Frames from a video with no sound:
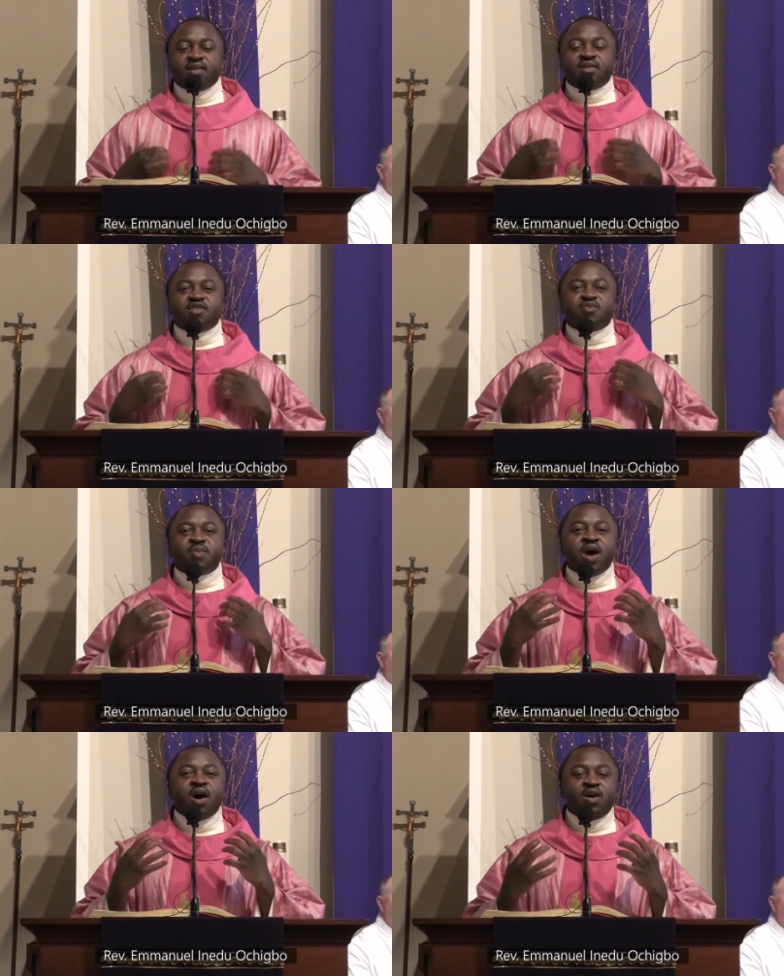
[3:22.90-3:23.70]

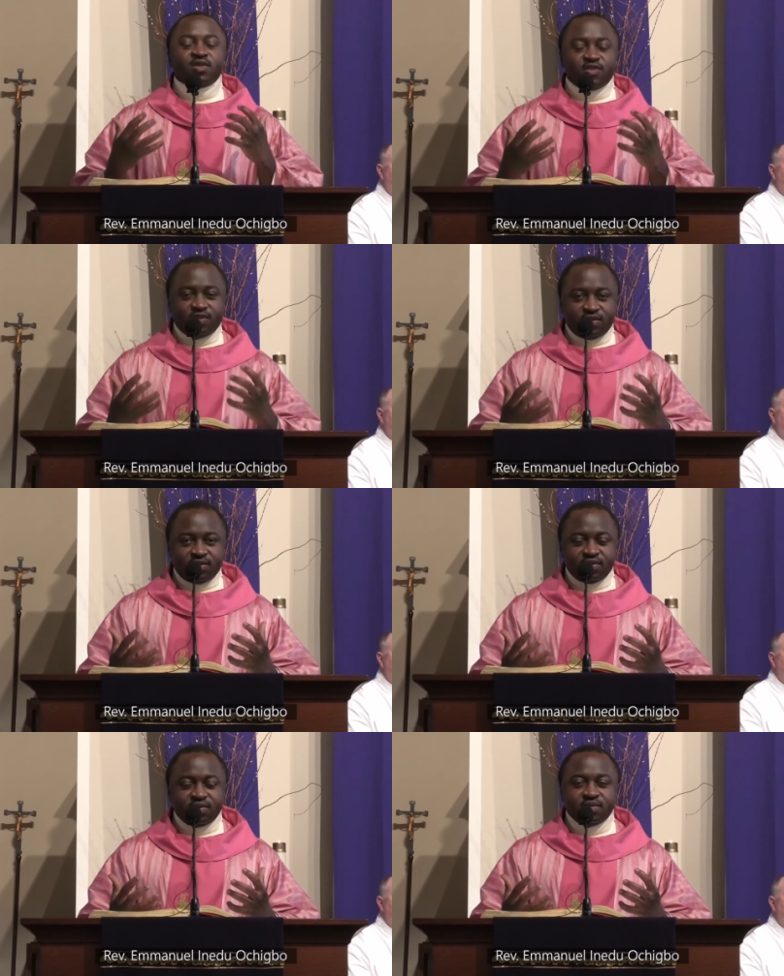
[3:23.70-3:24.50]
dispels
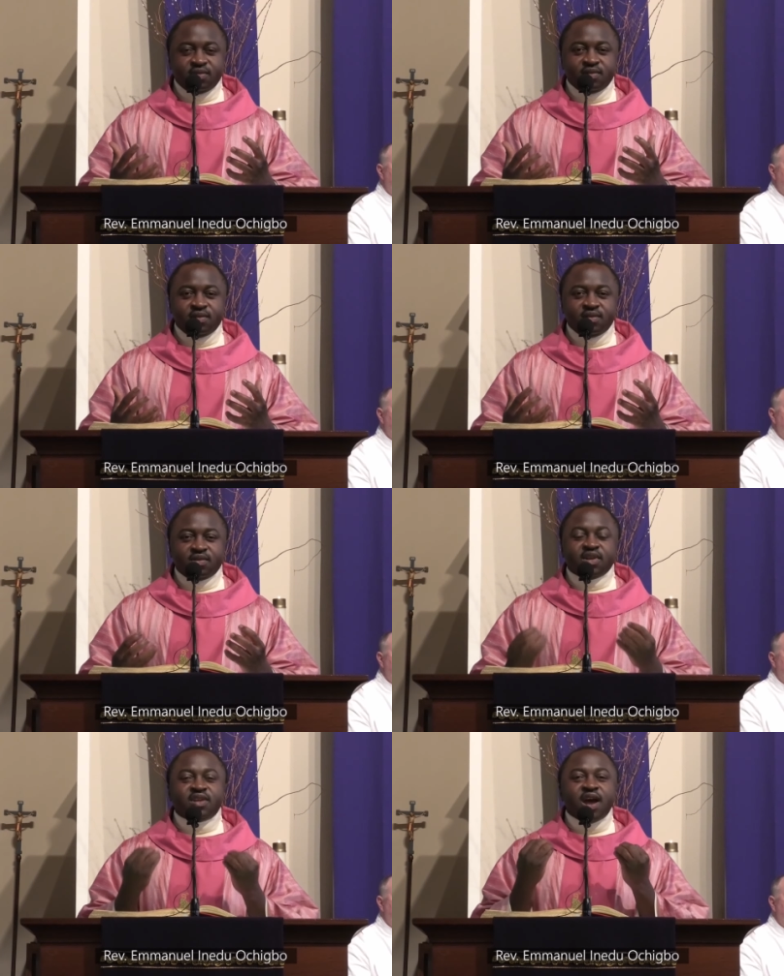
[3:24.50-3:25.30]

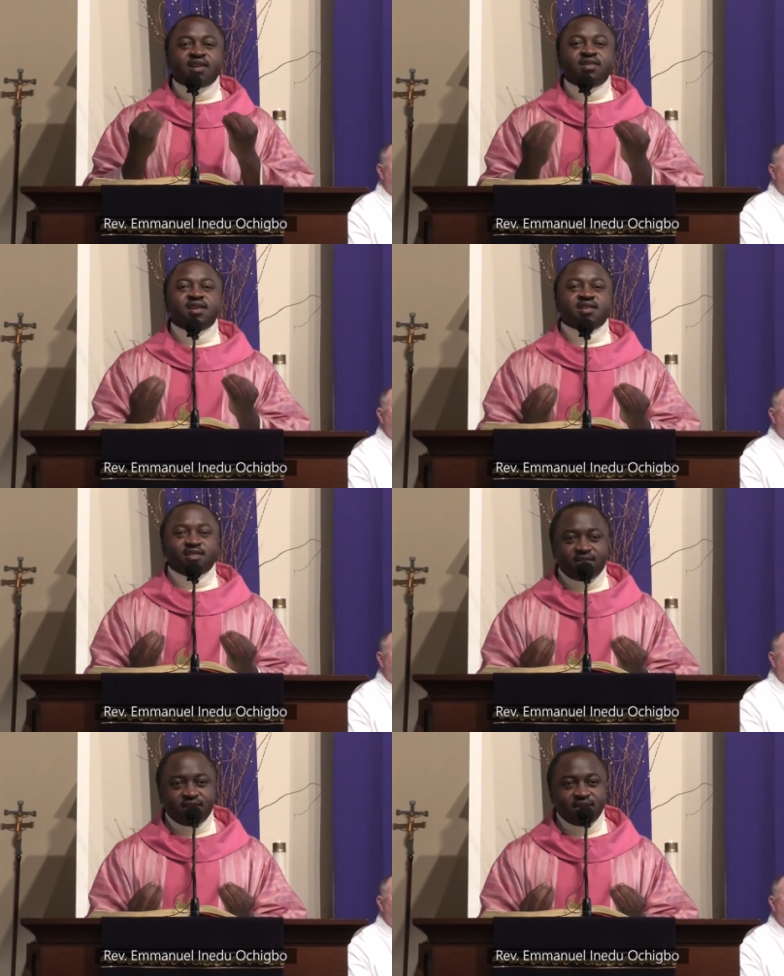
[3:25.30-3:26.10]
the
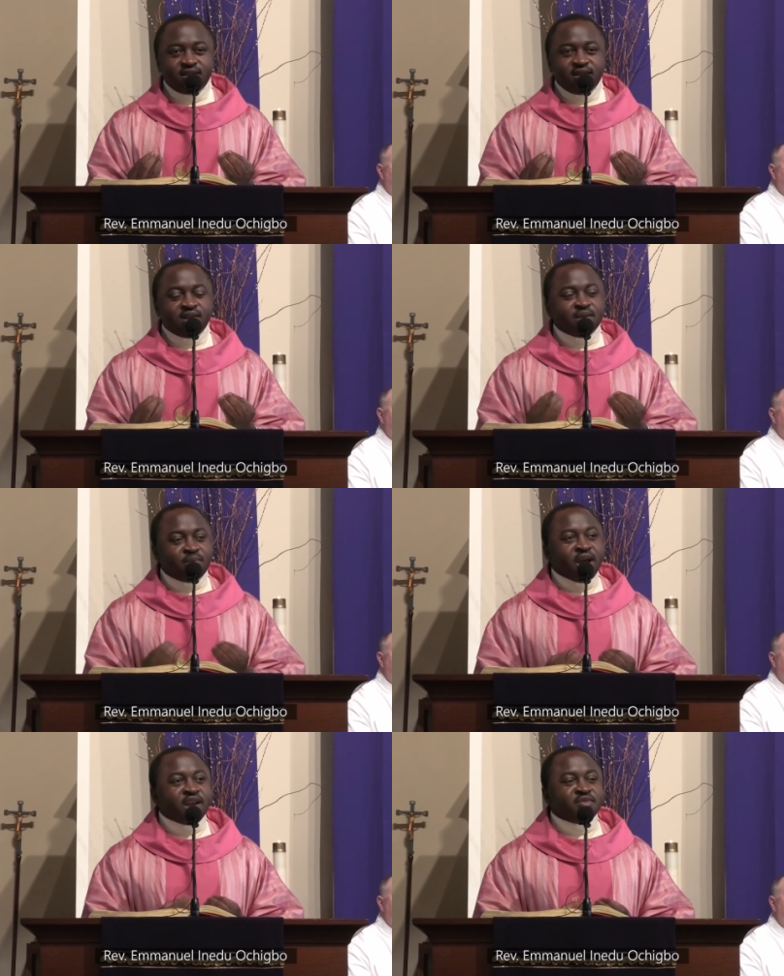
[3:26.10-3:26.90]
darkness in the
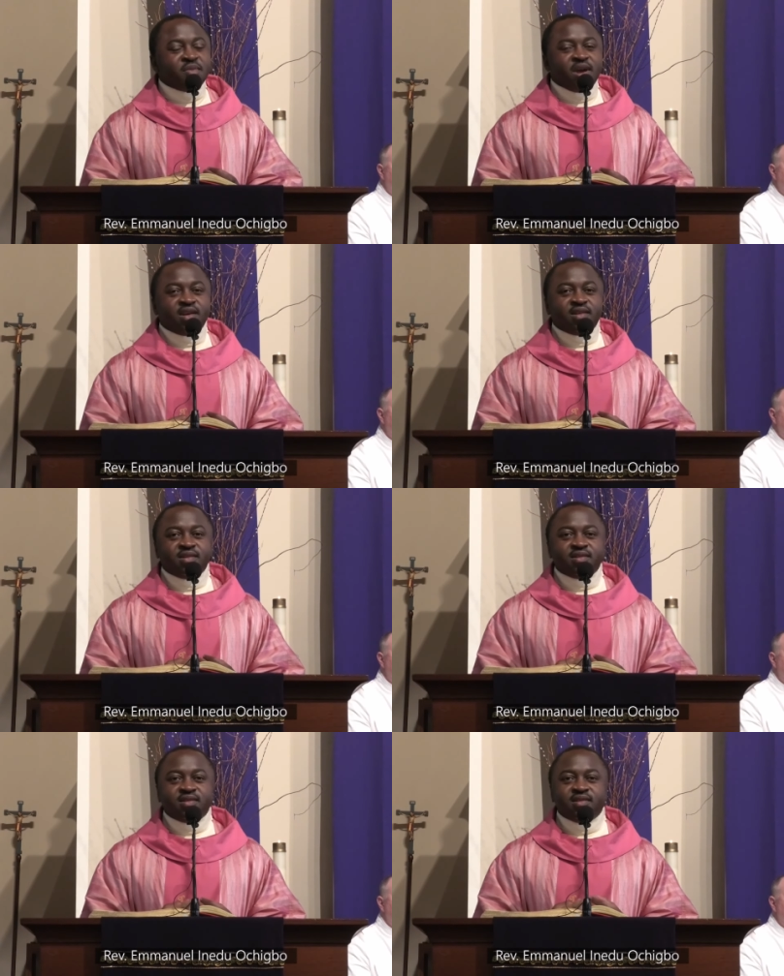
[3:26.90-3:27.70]
blind man
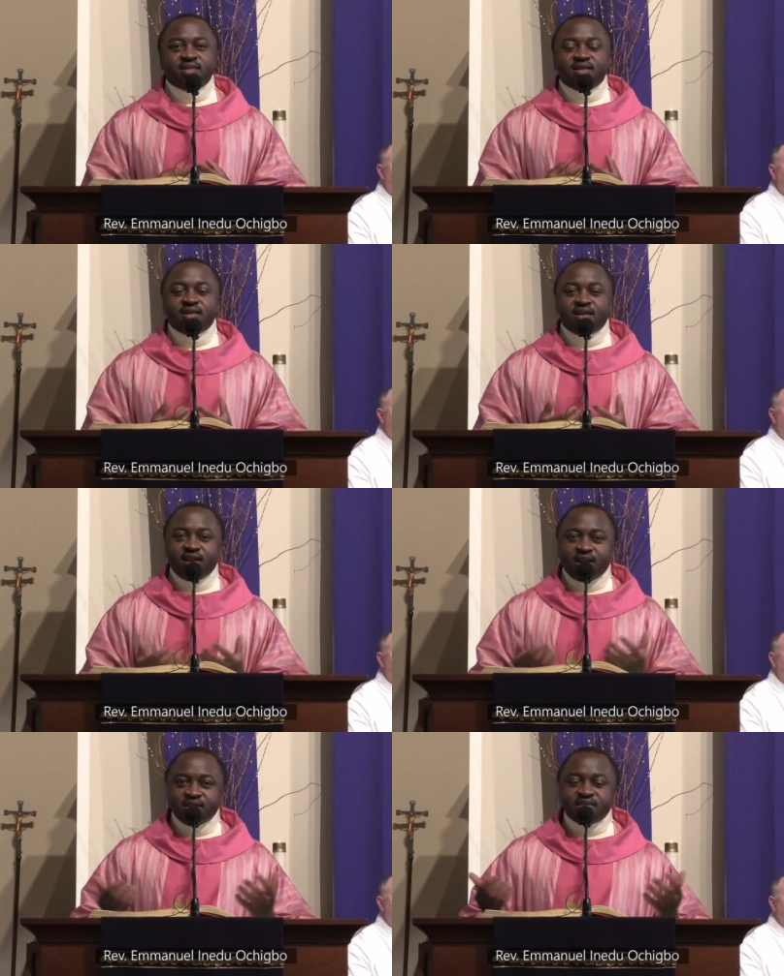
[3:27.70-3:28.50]

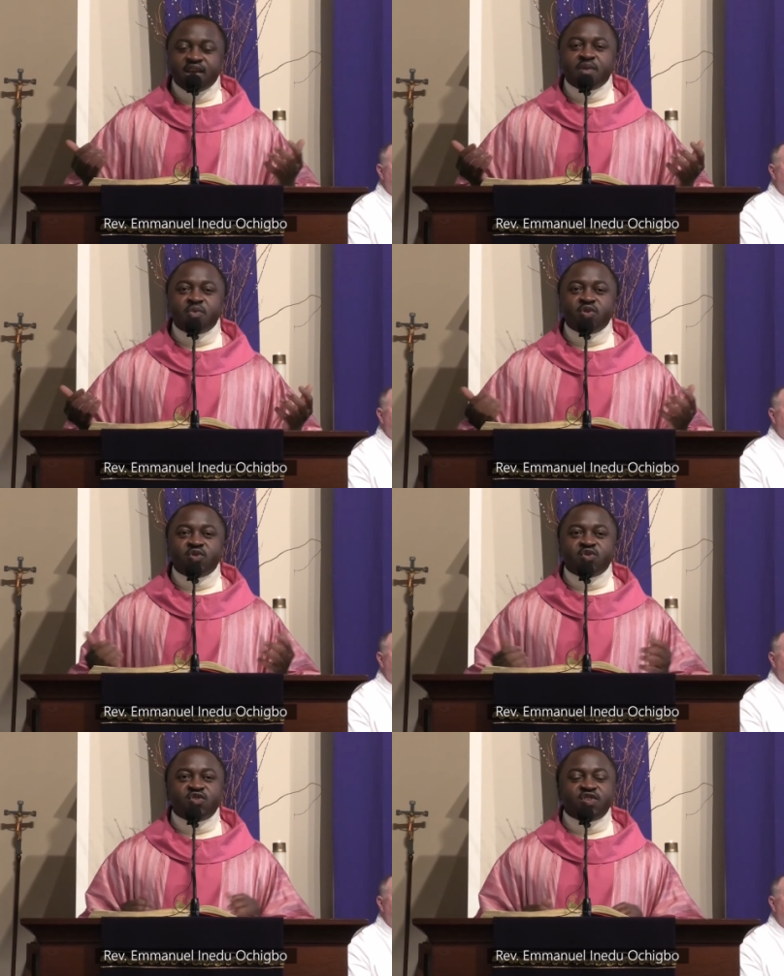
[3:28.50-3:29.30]
and is able
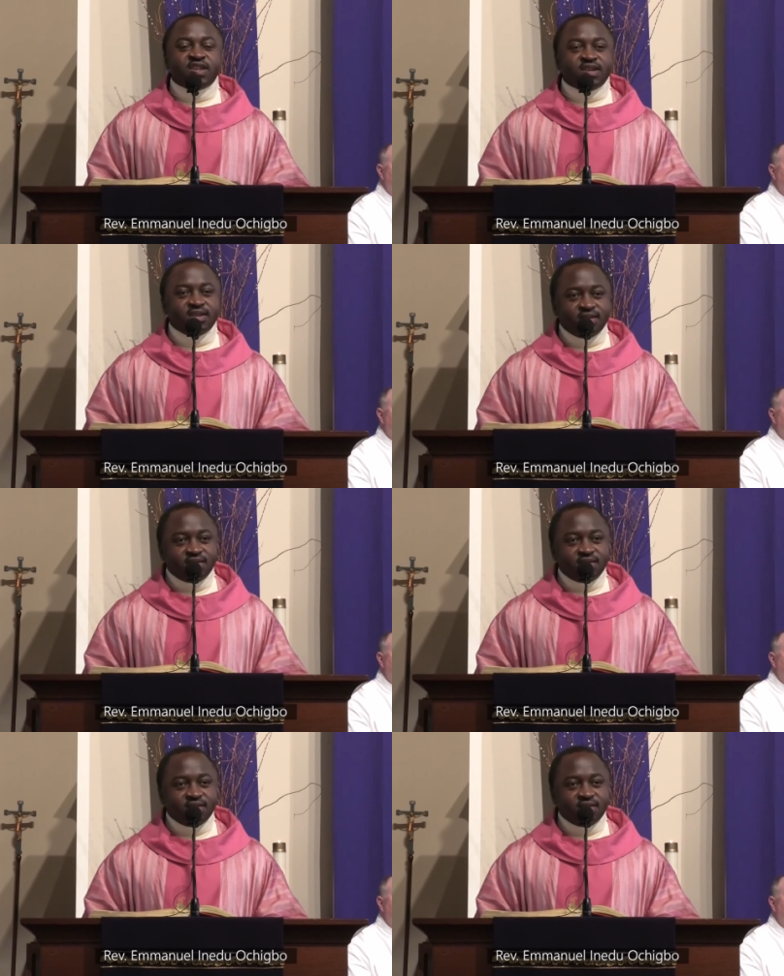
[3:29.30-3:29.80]
to see.